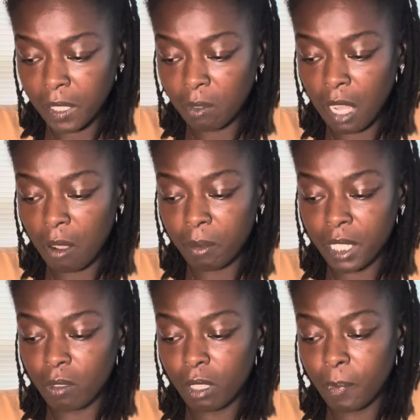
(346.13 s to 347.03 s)
you know,
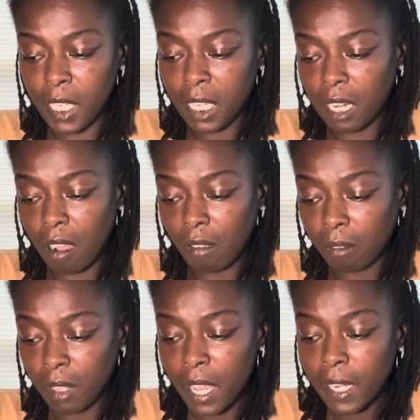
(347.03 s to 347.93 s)
when you speaking
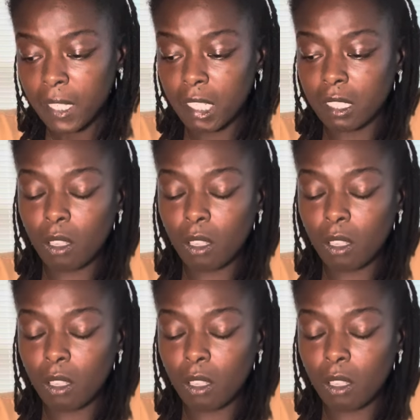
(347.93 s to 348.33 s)
on this